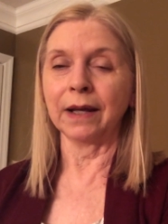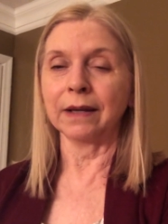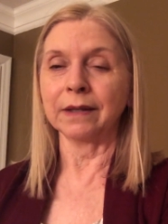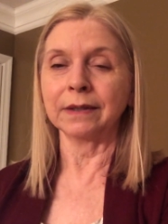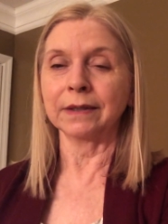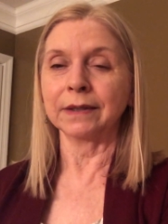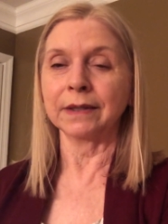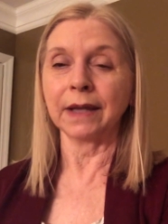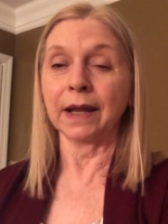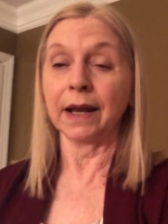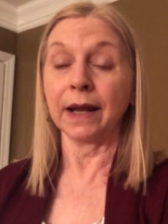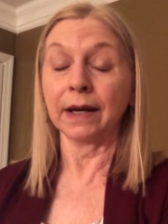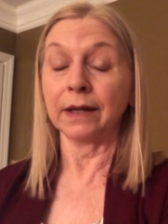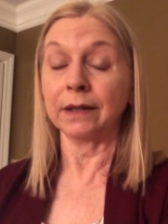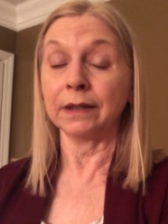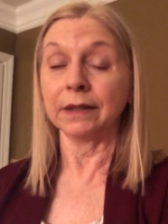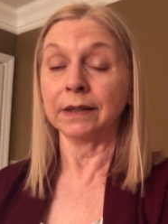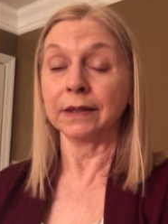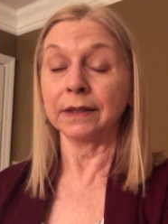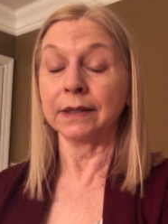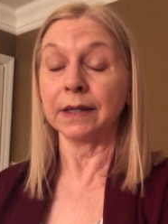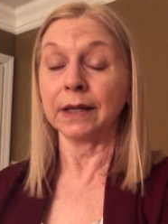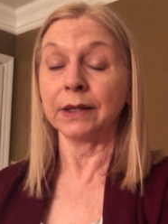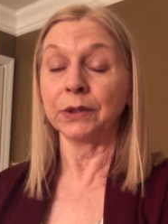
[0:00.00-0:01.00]
set
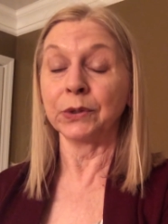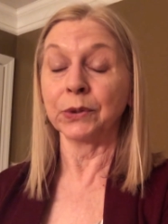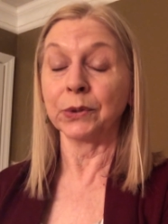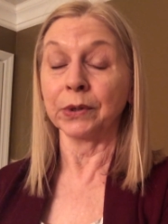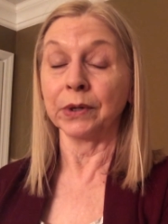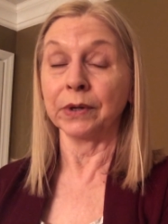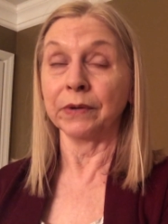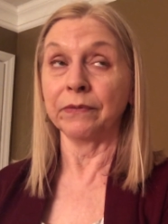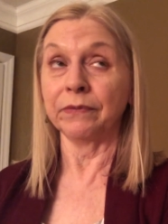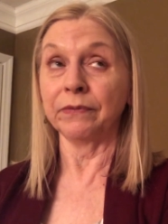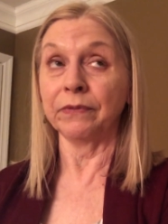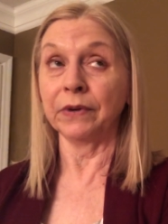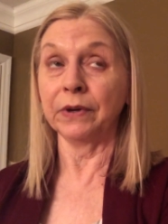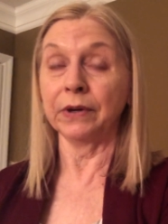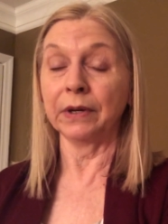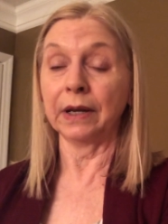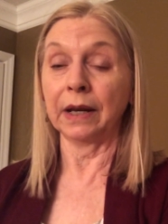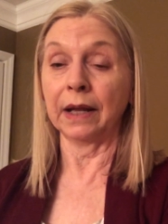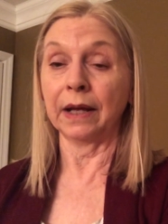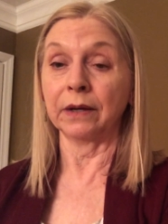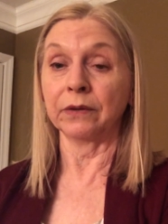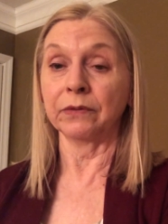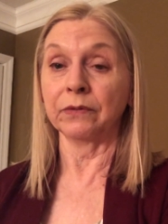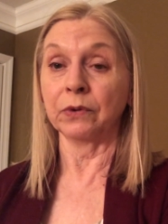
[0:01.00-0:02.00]
out, said to her in a very
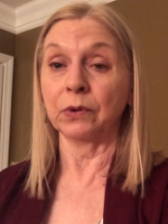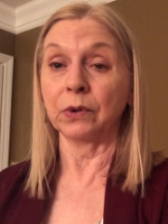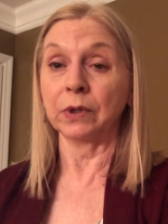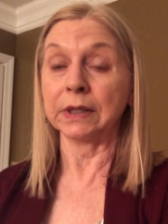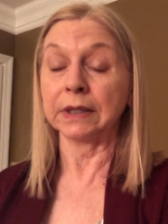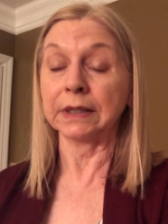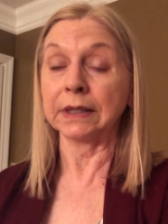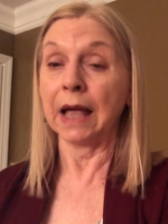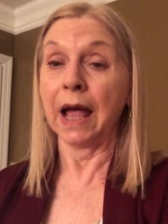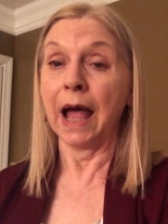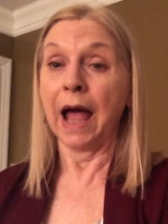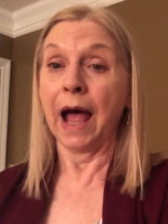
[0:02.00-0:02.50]
loud voice,